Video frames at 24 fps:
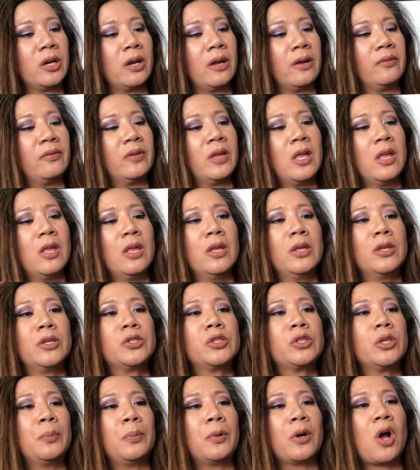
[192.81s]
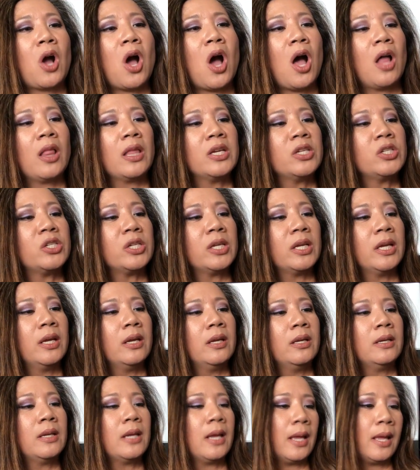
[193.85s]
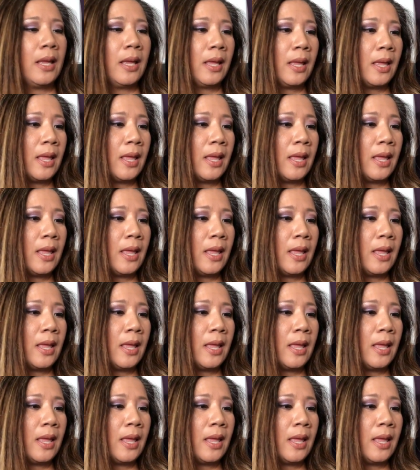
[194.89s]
of super collagen.